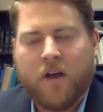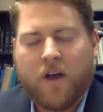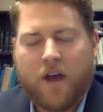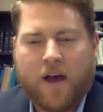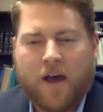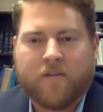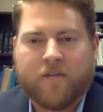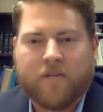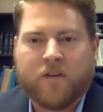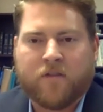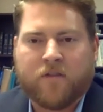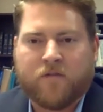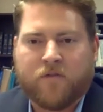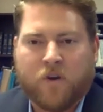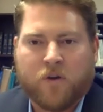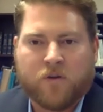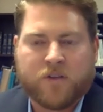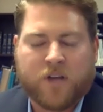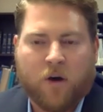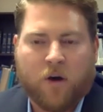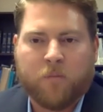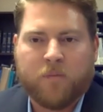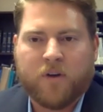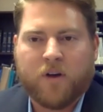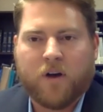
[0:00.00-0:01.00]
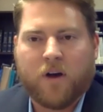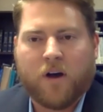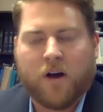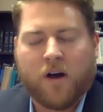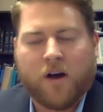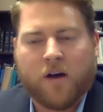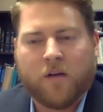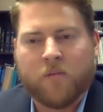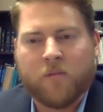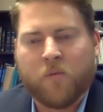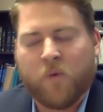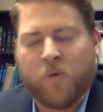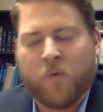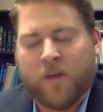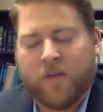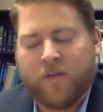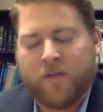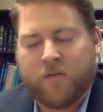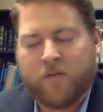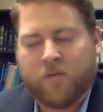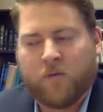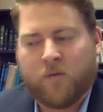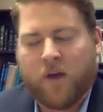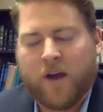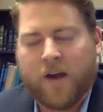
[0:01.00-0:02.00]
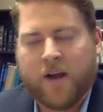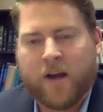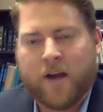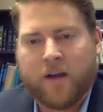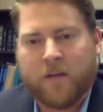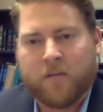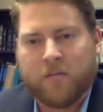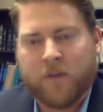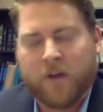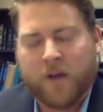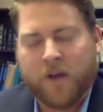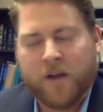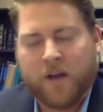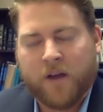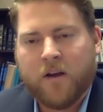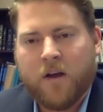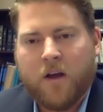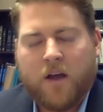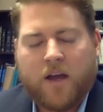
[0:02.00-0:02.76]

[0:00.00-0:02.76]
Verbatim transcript: having folks help with writing, but